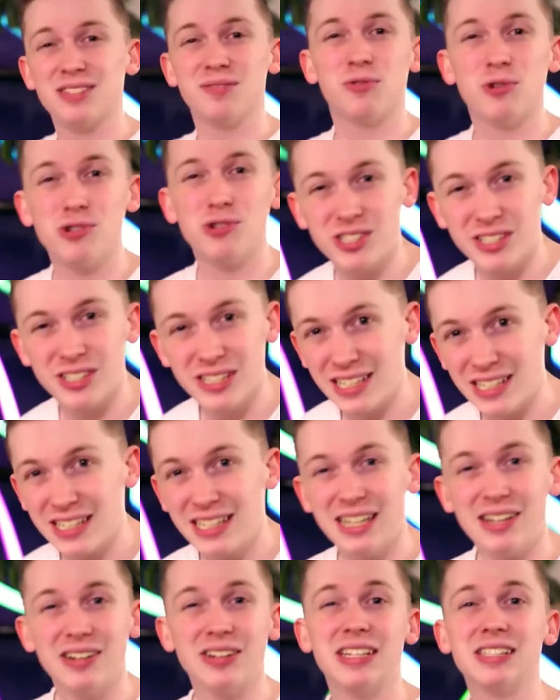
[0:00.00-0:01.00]
That's unfortunately
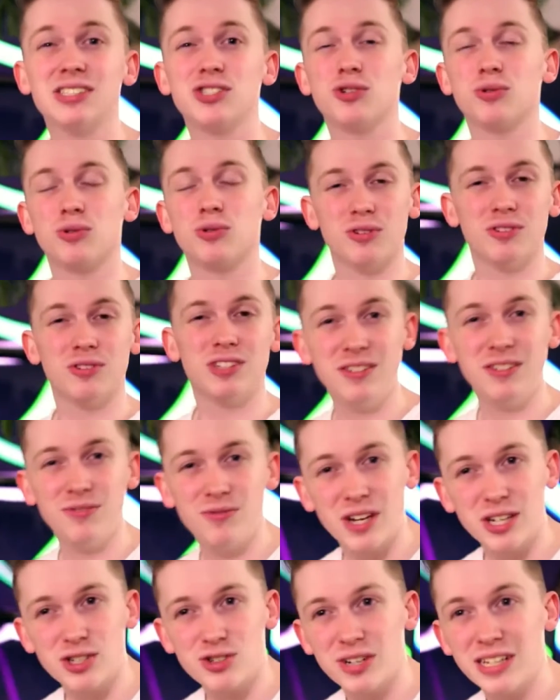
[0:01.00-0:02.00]
going to count against your order
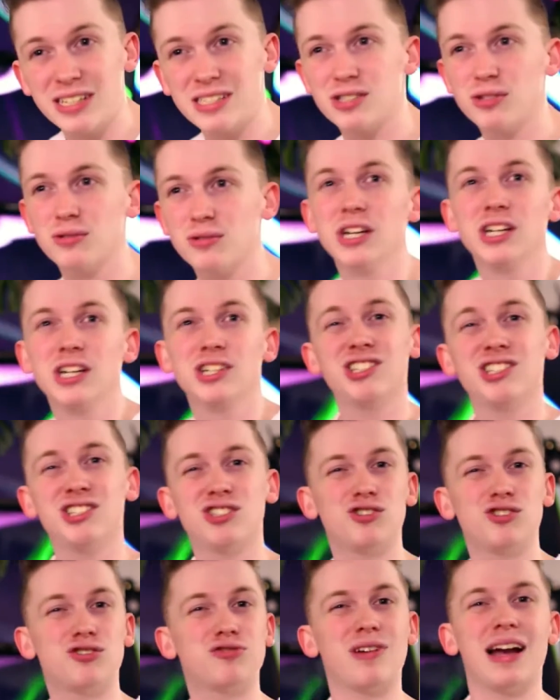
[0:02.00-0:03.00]
defect rate, so
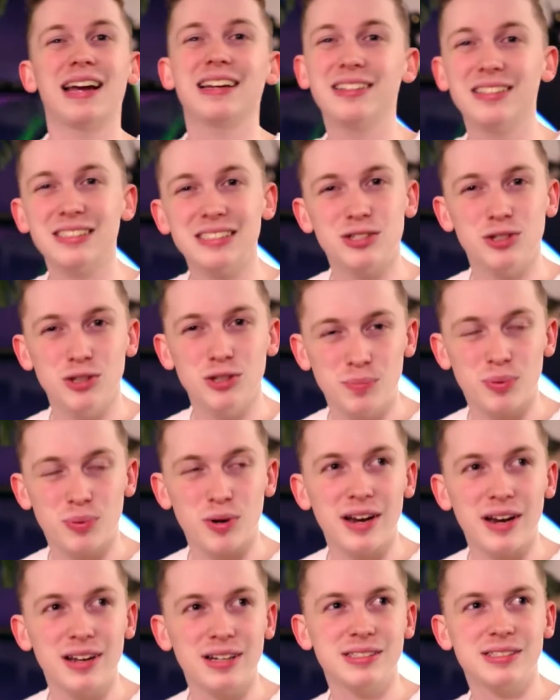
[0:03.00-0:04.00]
just try to list good
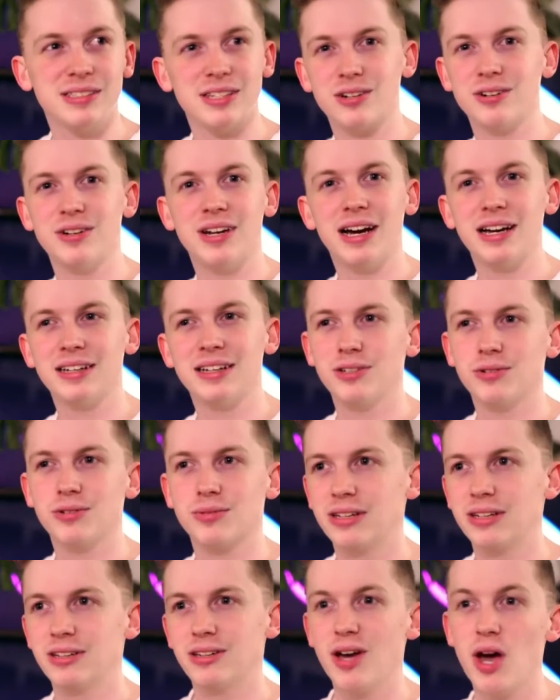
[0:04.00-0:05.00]
products that are not,
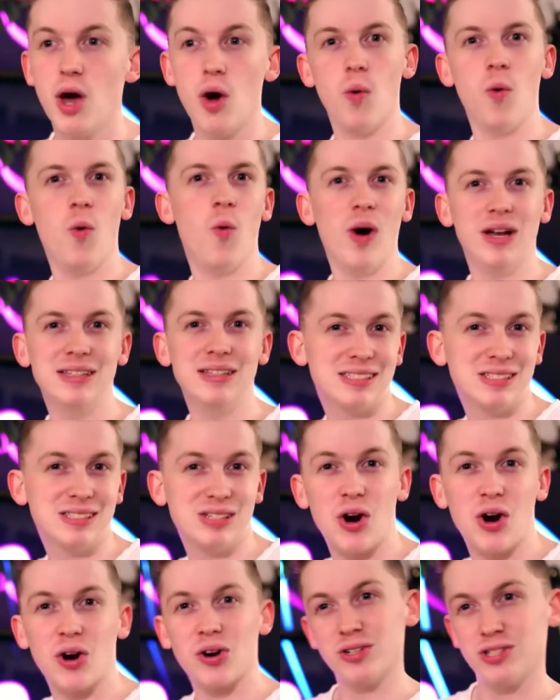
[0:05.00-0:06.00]
rated 1
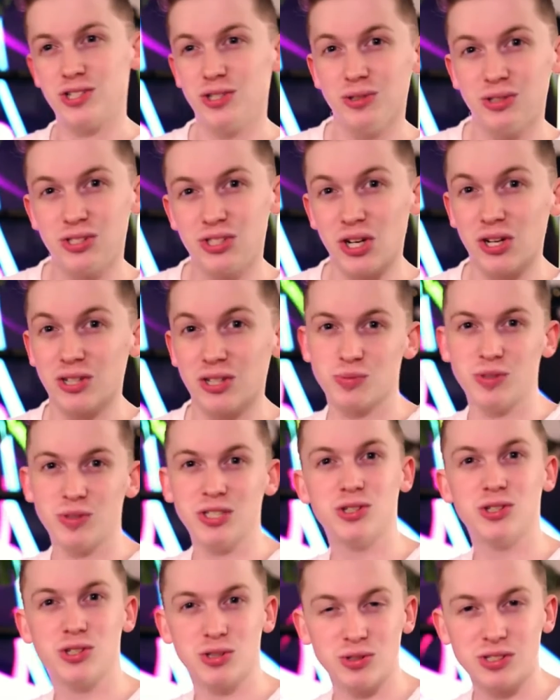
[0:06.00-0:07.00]
star or 2 stars
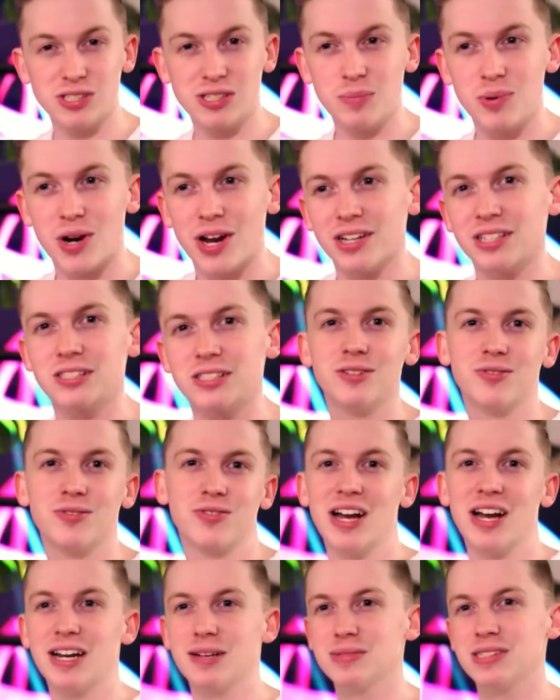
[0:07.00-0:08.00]
when you're sourcing products. Look
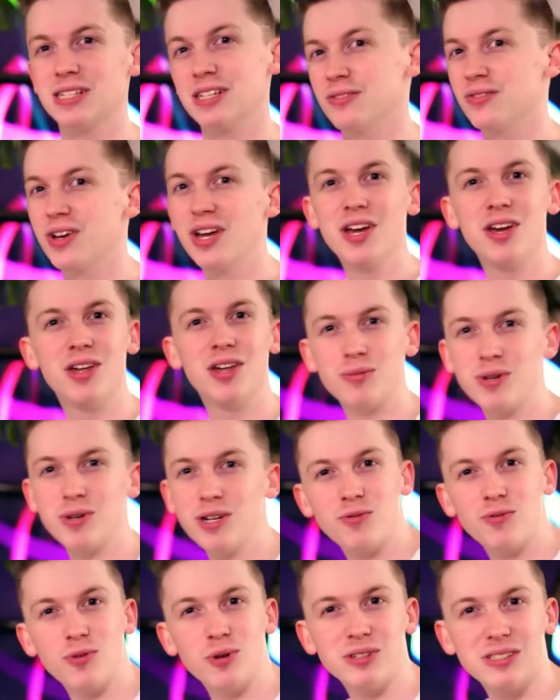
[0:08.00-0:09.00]
for items that have
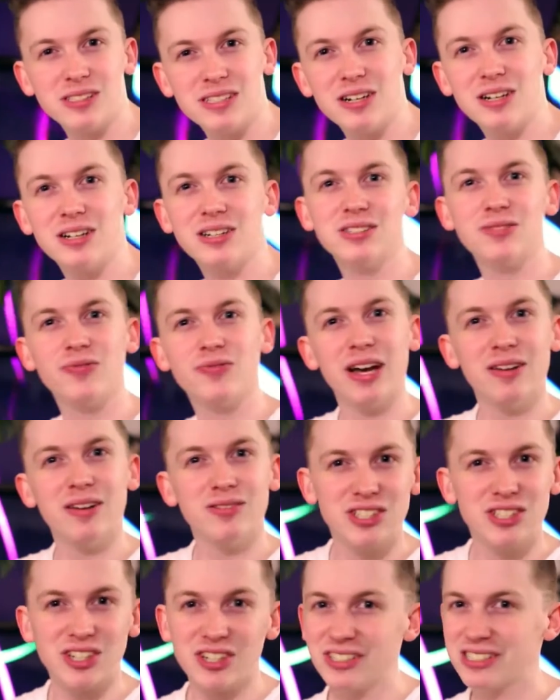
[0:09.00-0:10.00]
3 or 4 stars,
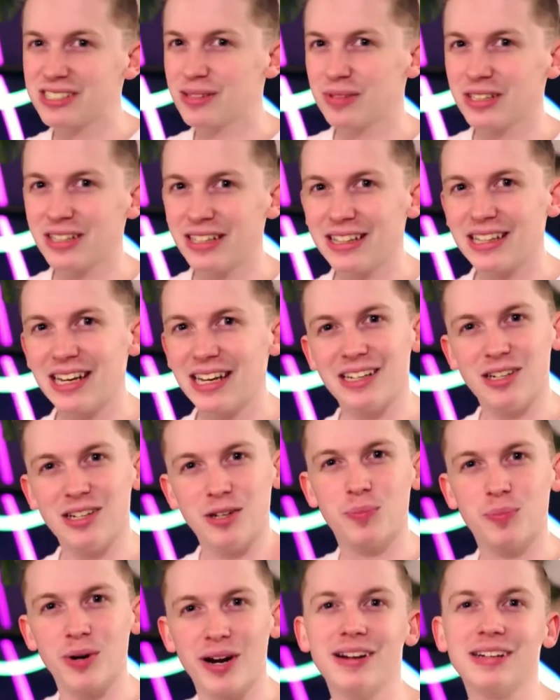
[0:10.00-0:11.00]
5 stars, something like that.
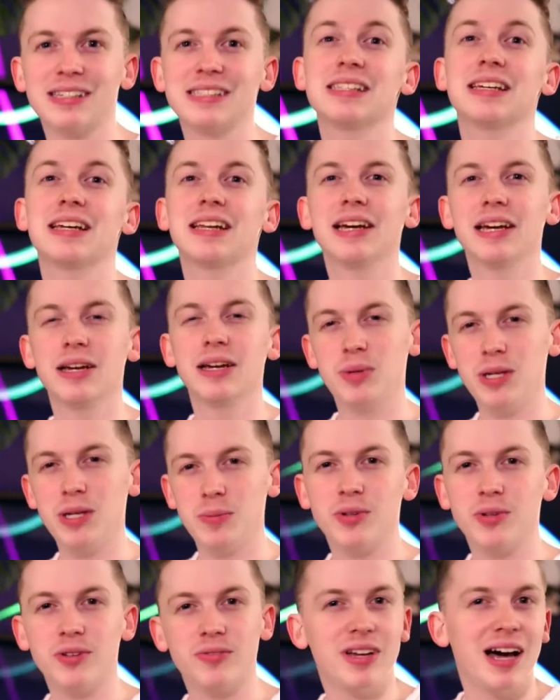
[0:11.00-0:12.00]
Products that
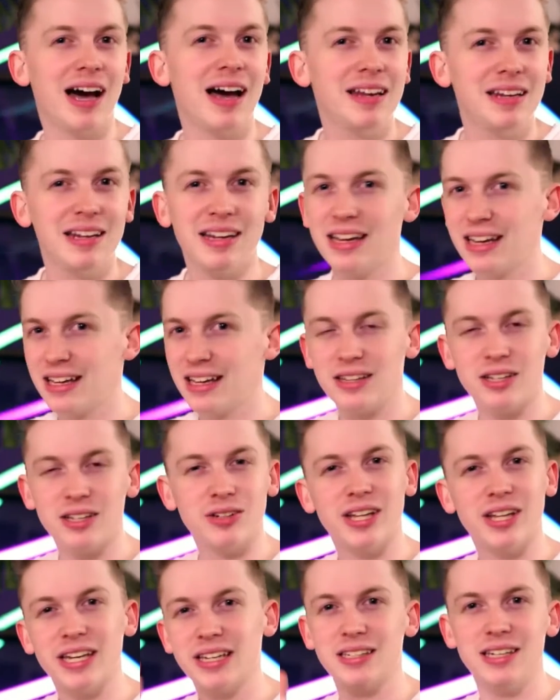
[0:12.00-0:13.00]
people have gotten and
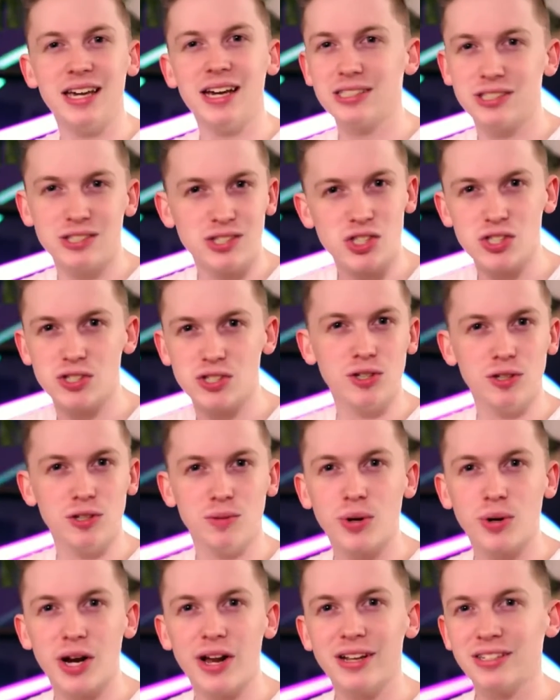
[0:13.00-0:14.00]
they're like, yes, this is a
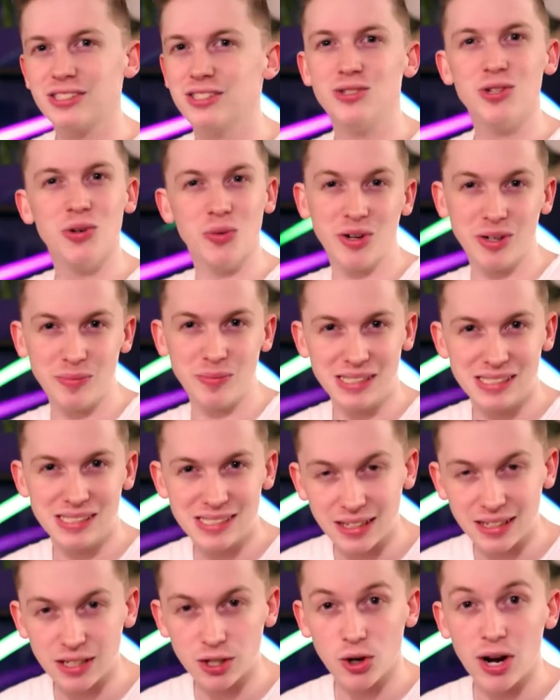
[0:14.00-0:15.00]
good product. You don't want to be
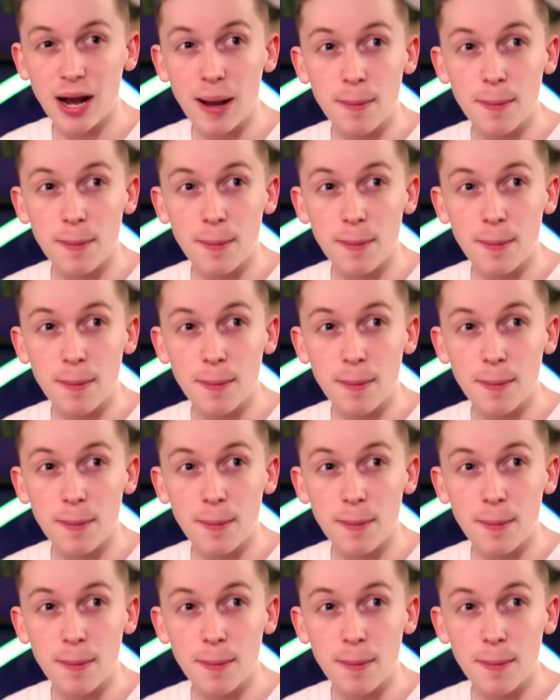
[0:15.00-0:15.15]
selling